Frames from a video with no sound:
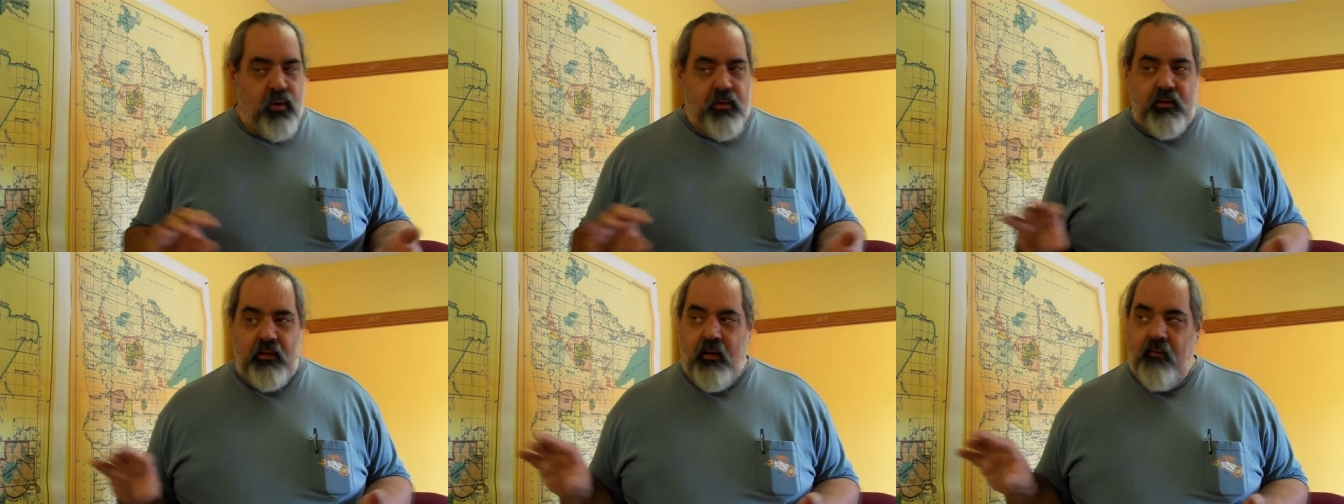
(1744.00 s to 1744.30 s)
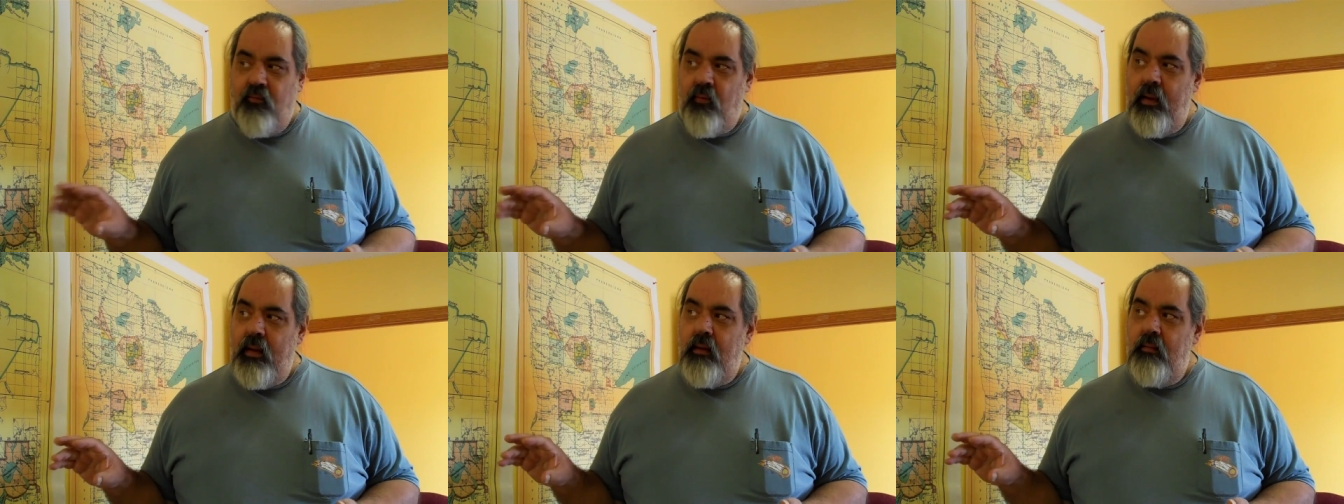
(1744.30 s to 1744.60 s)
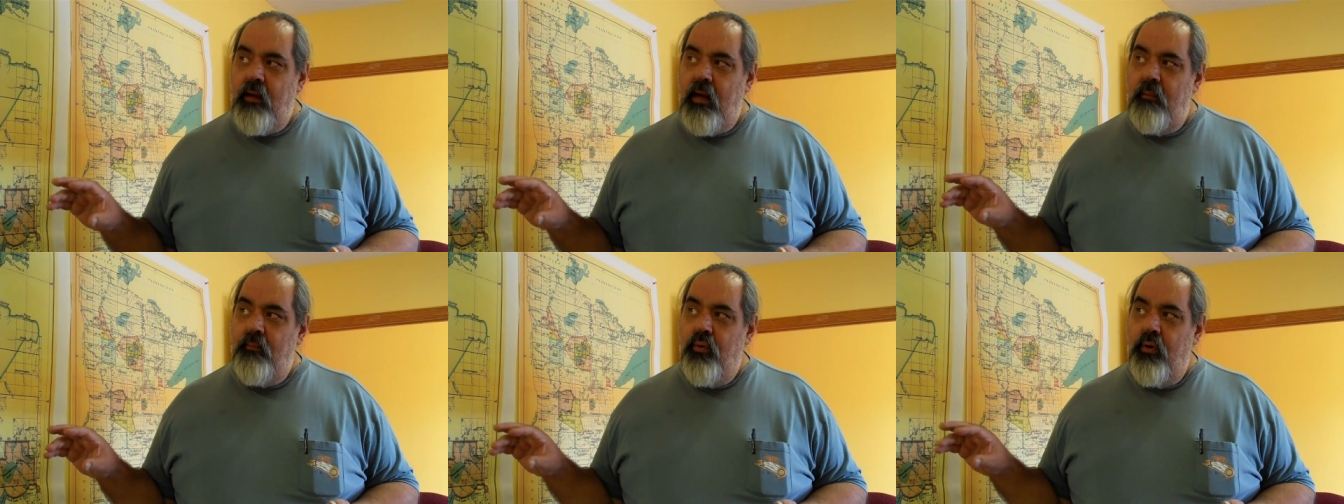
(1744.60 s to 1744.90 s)
the more stuff we
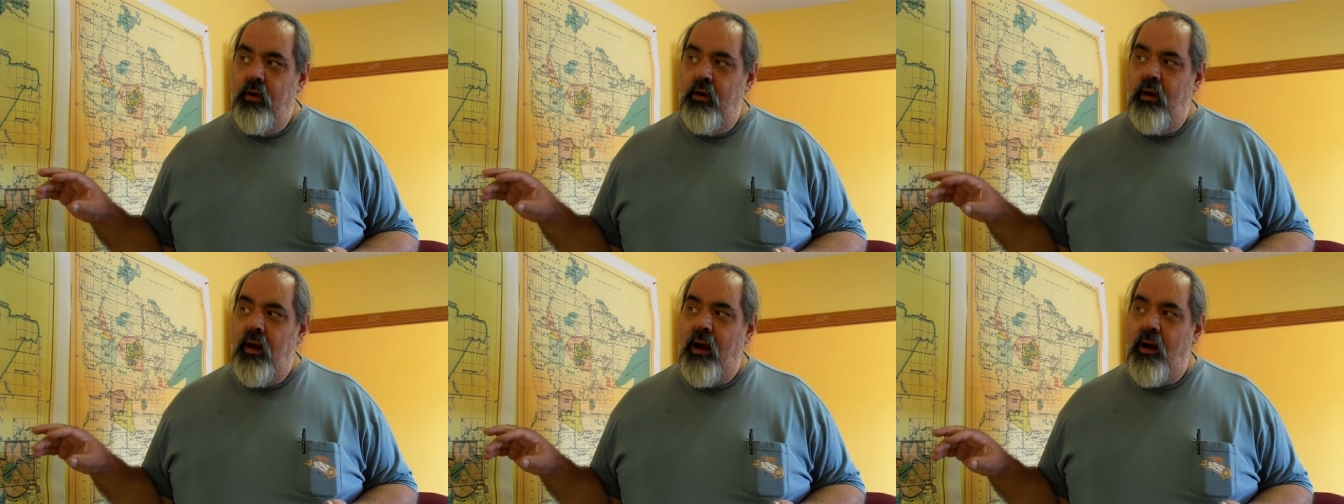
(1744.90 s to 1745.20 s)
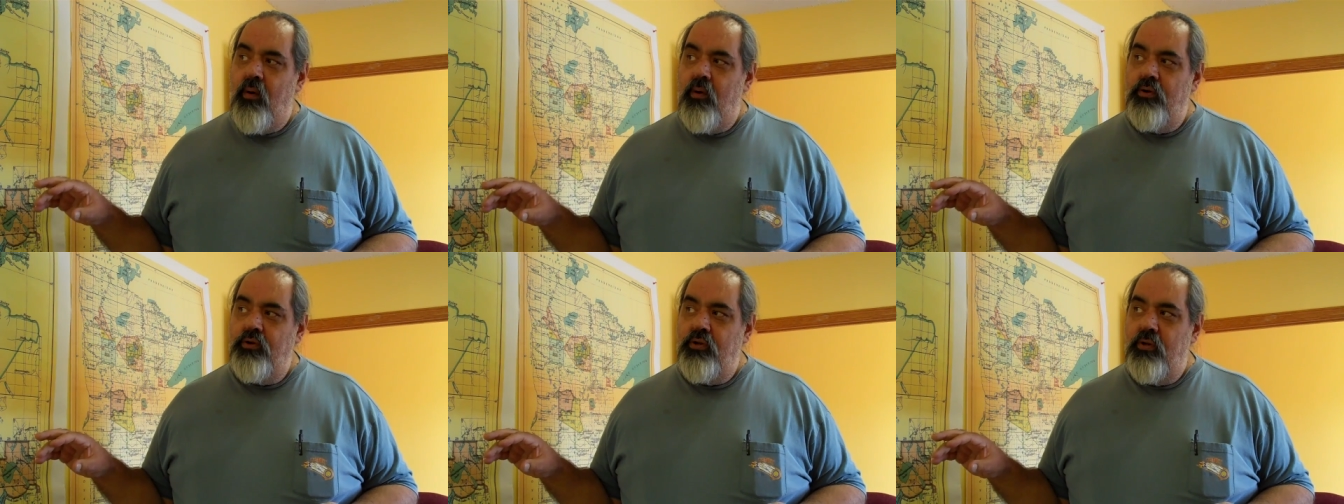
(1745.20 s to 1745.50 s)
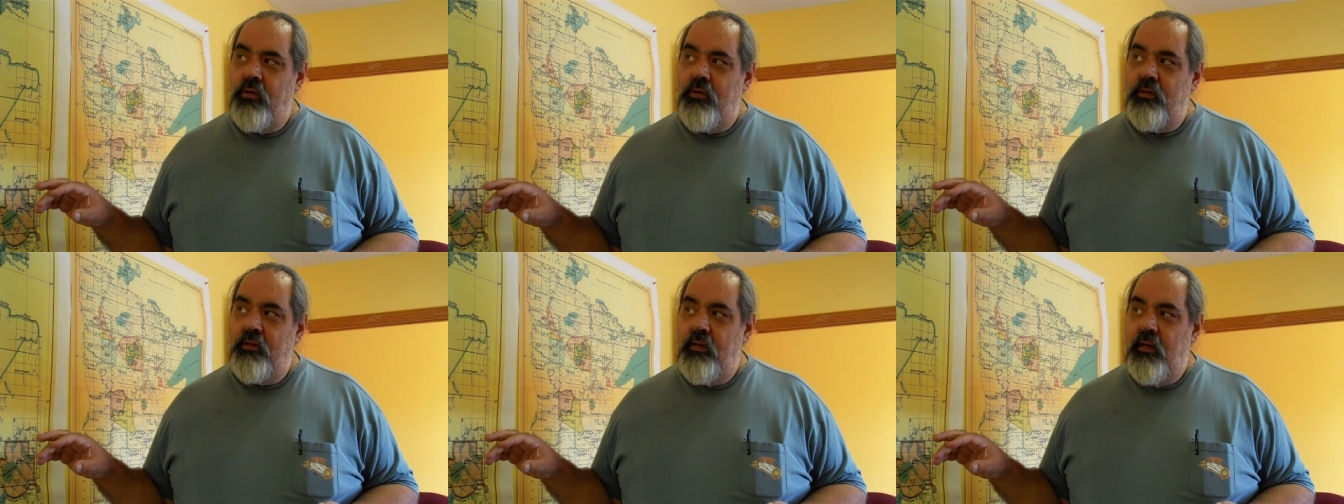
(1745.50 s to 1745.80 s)
can get put into our
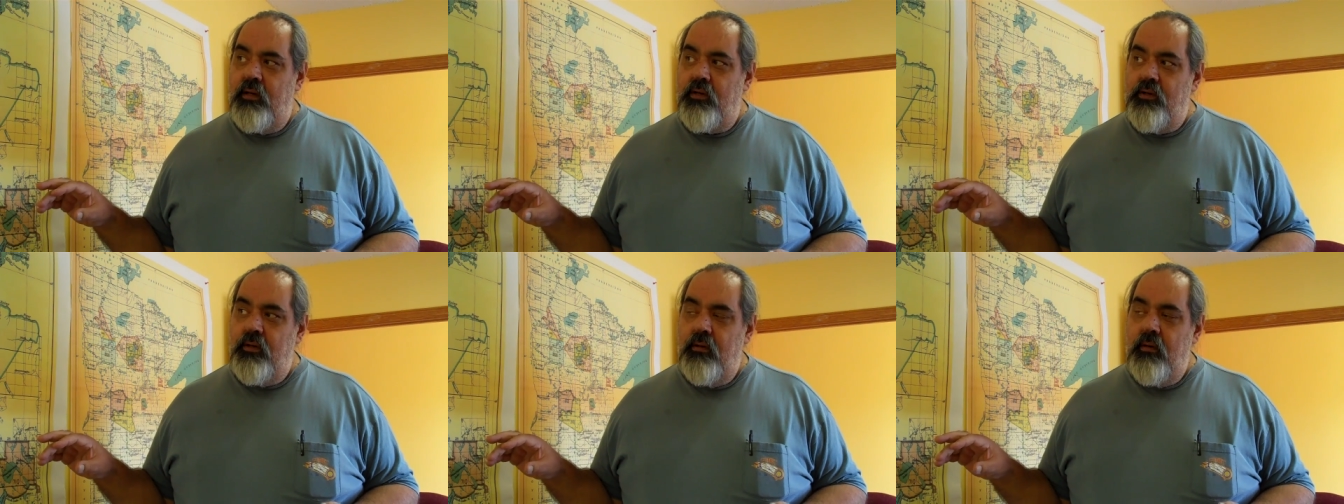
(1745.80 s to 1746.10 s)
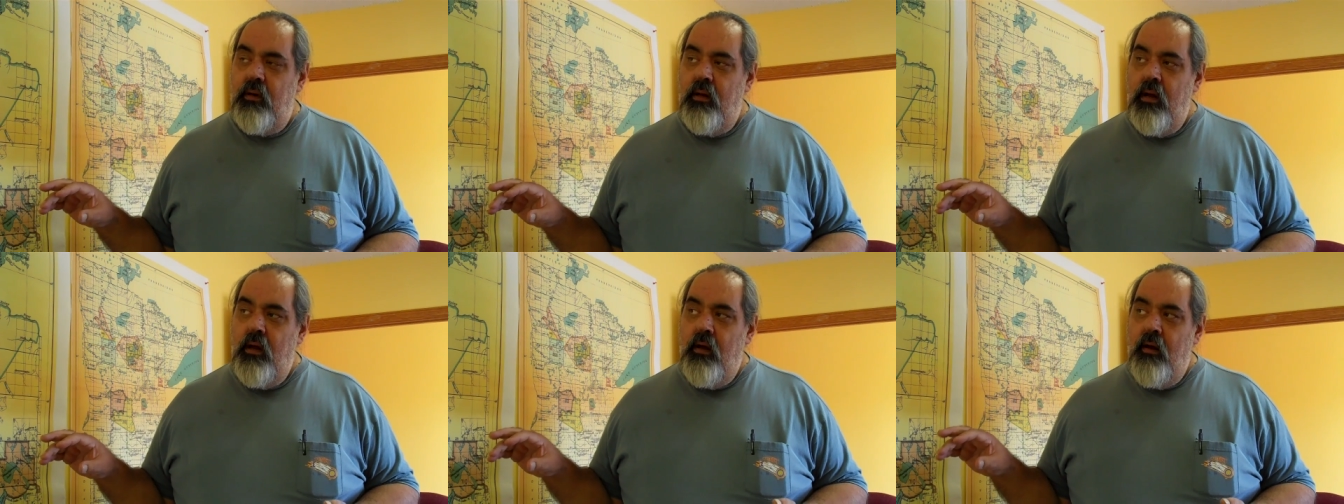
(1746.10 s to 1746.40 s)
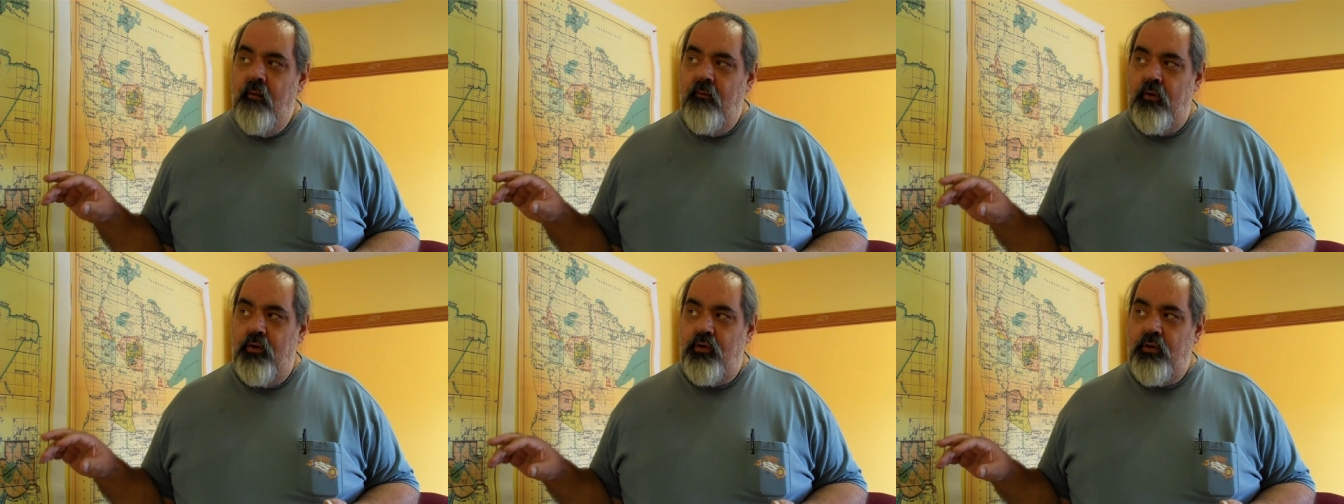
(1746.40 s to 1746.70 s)
jurisdiction
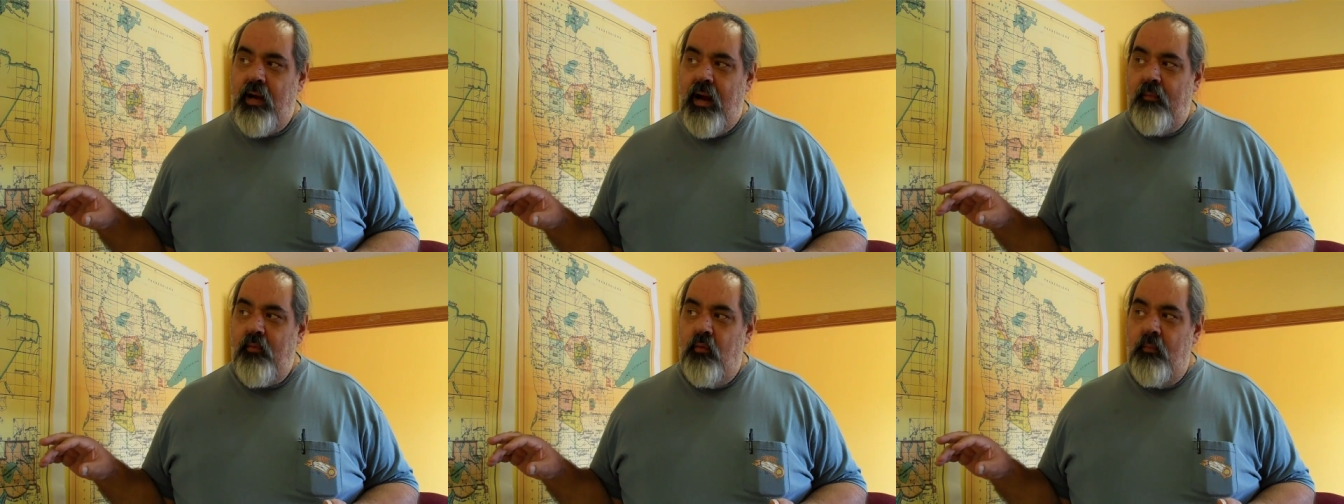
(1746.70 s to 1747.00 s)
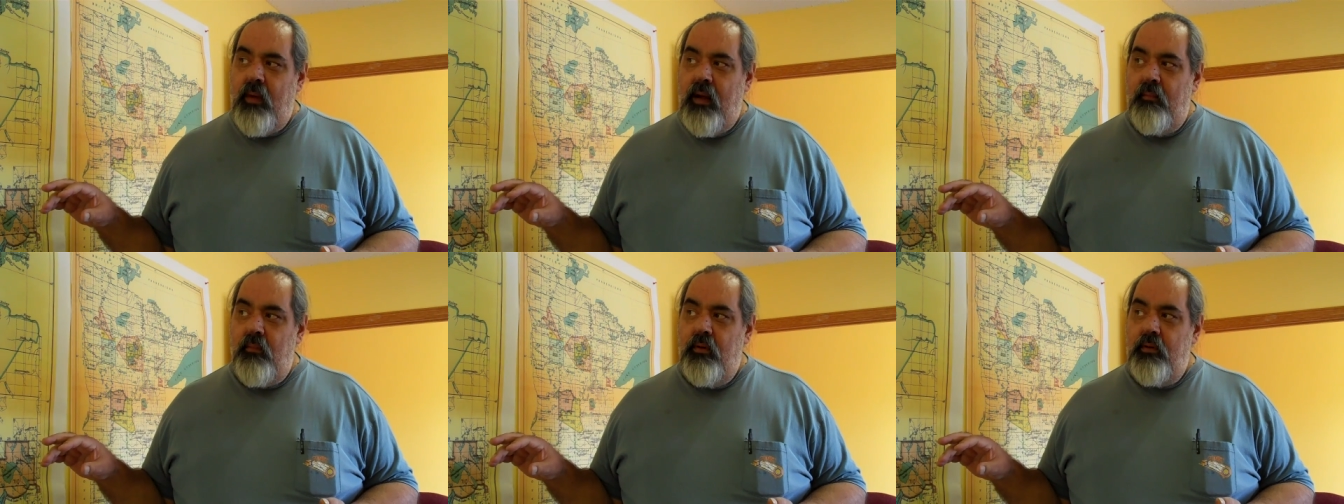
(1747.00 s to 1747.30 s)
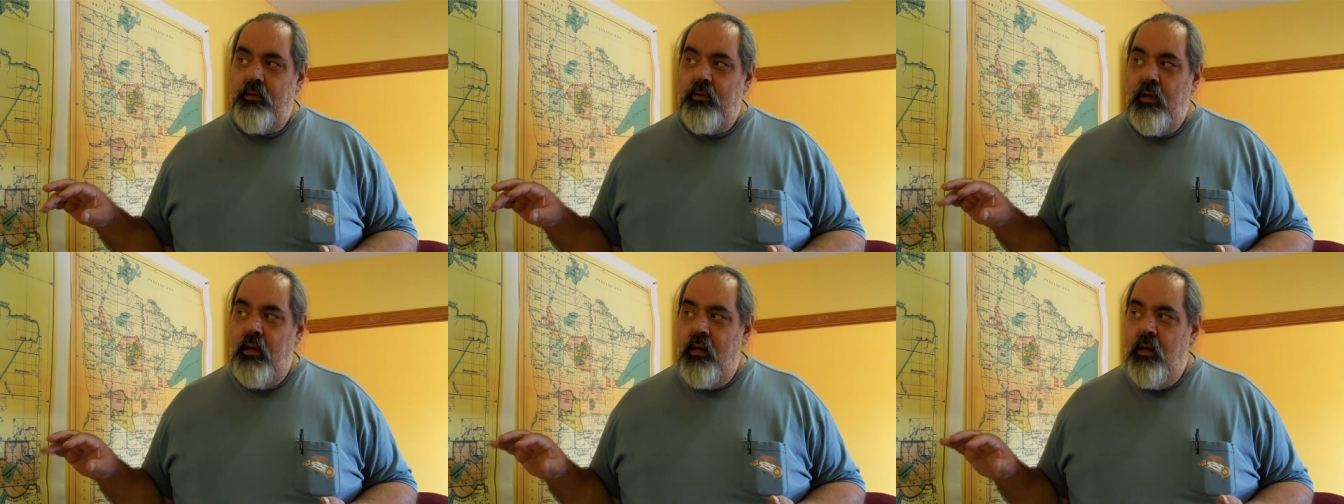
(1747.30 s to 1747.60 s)
for tribal
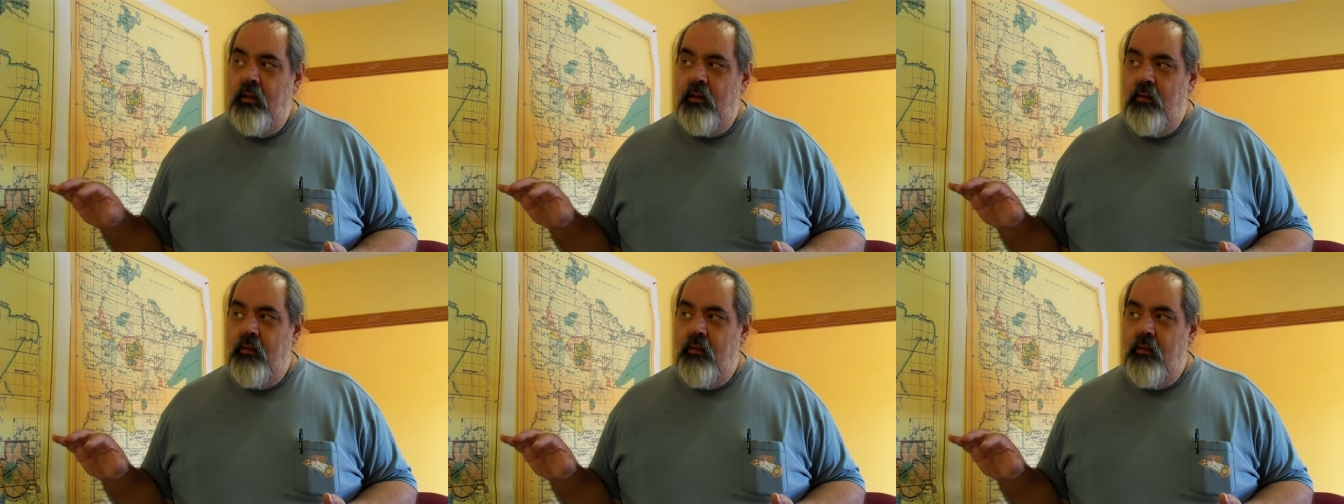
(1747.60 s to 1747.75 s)
members,